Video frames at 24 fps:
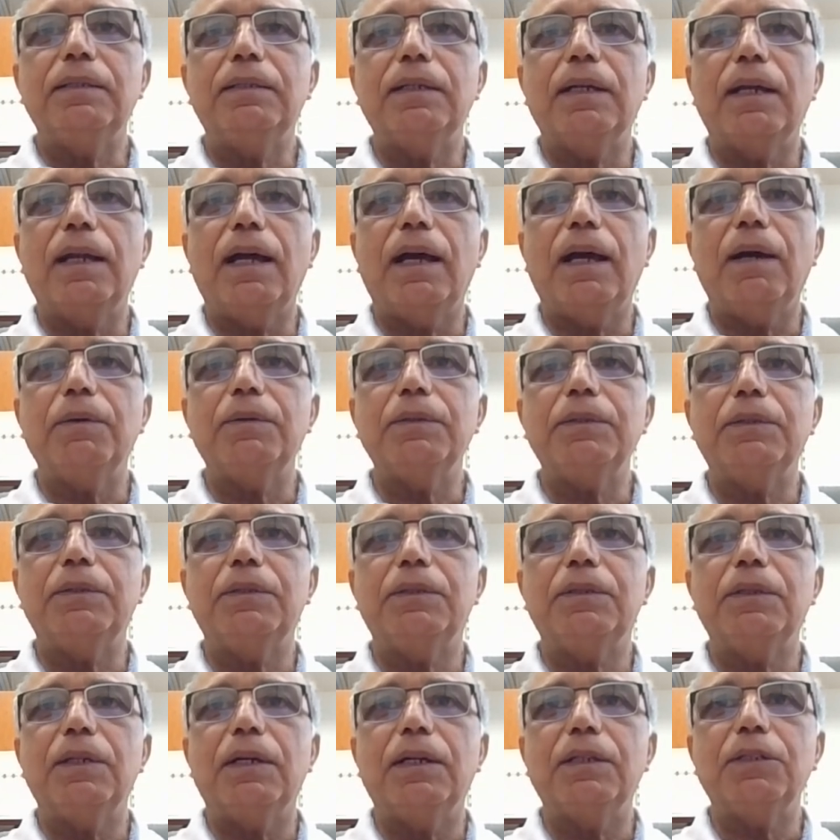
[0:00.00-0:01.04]
it allows
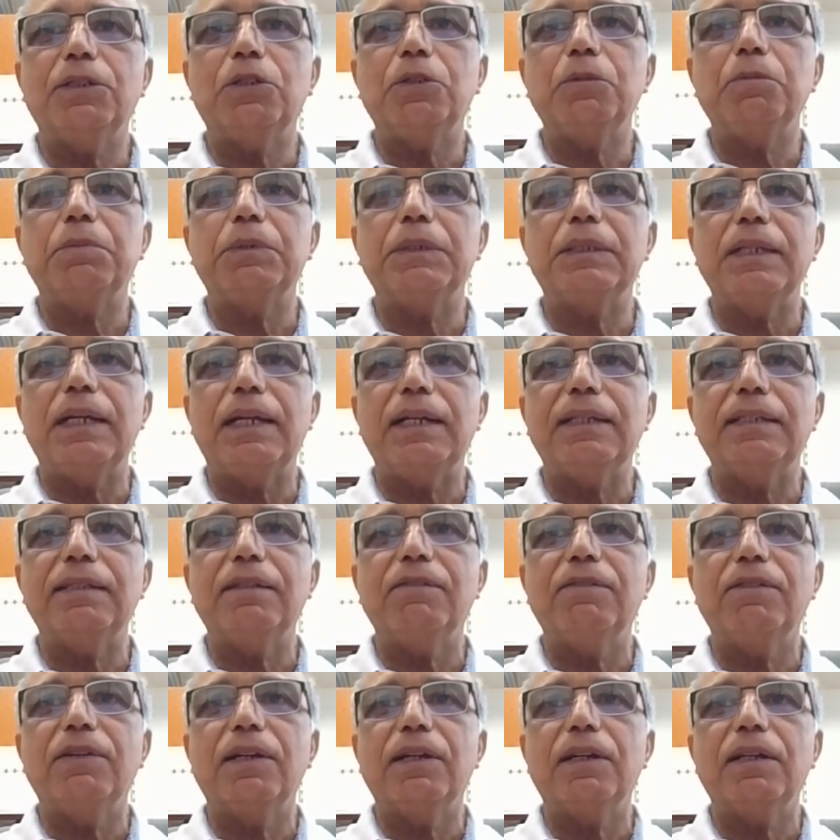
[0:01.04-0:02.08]
us to present
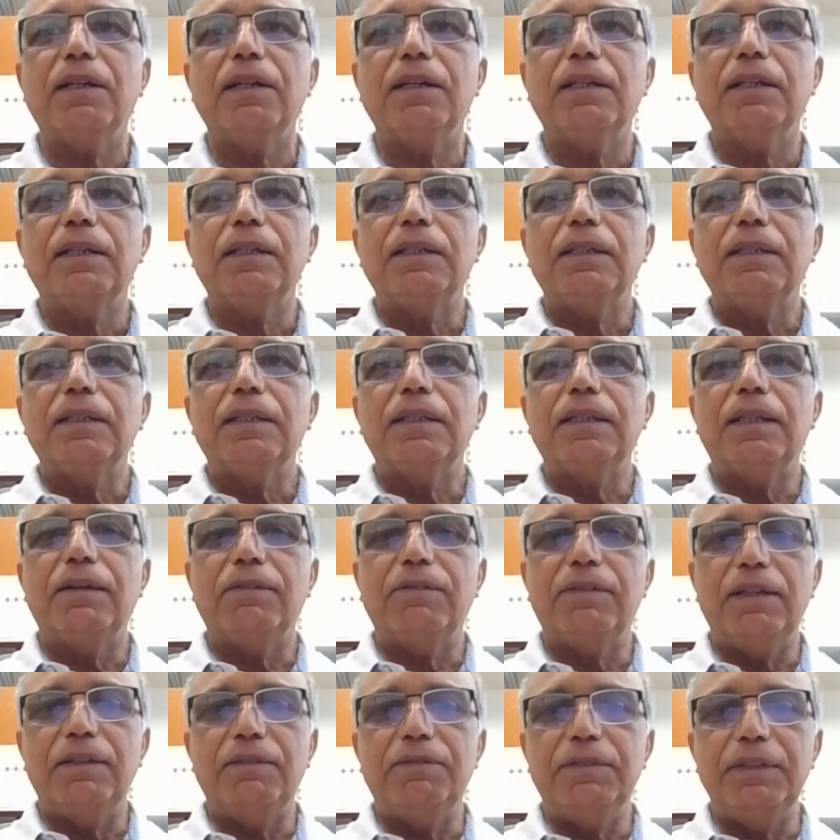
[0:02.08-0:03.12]
the work the
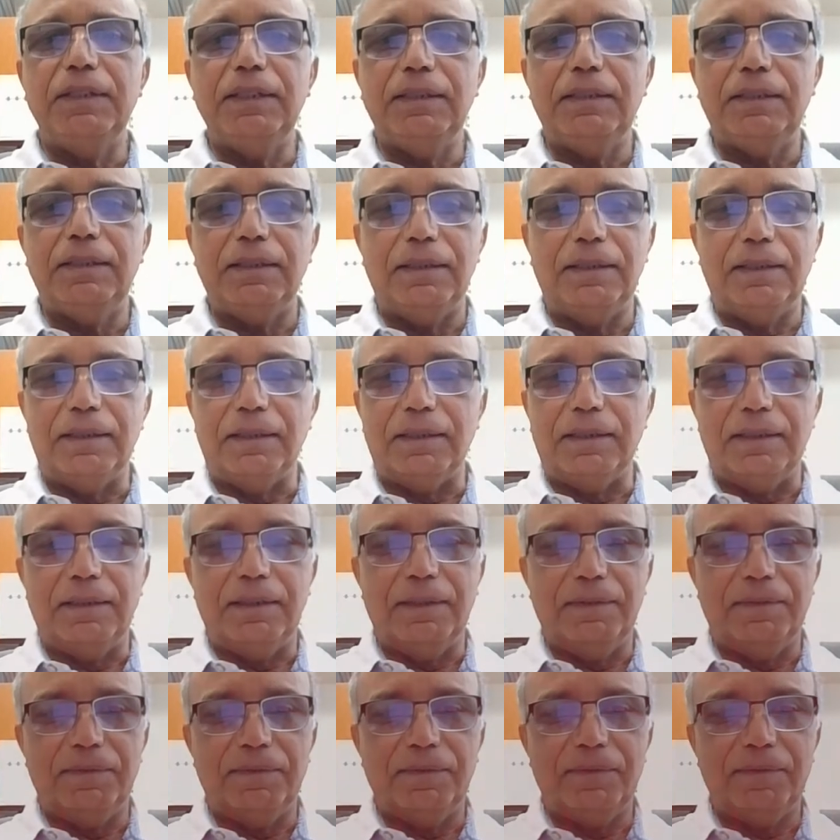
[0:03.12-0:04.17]
way we see
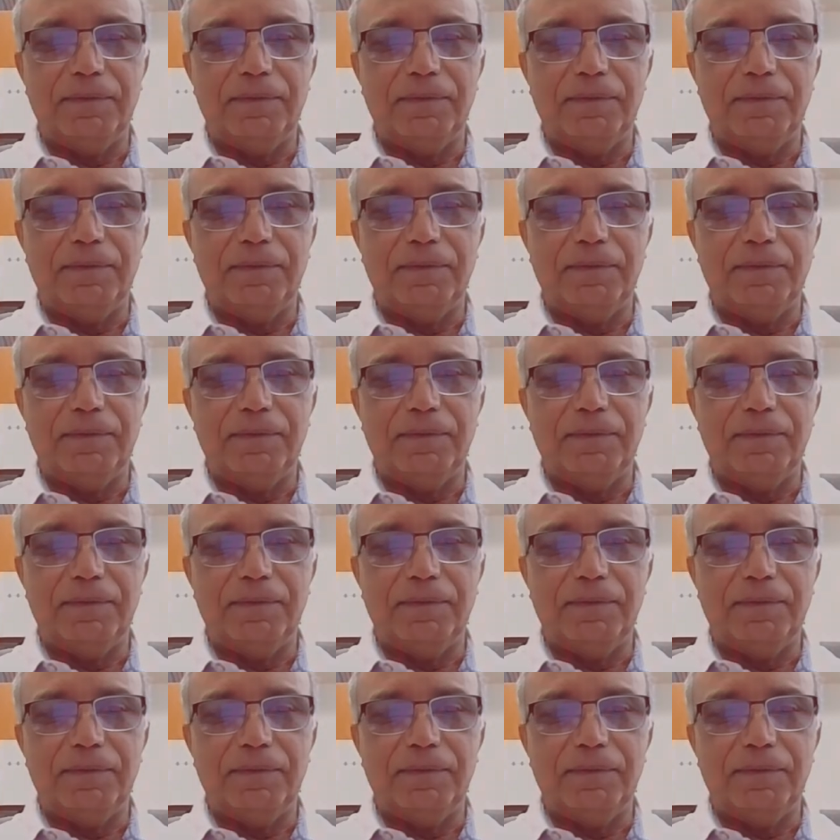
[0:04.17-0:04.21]
it.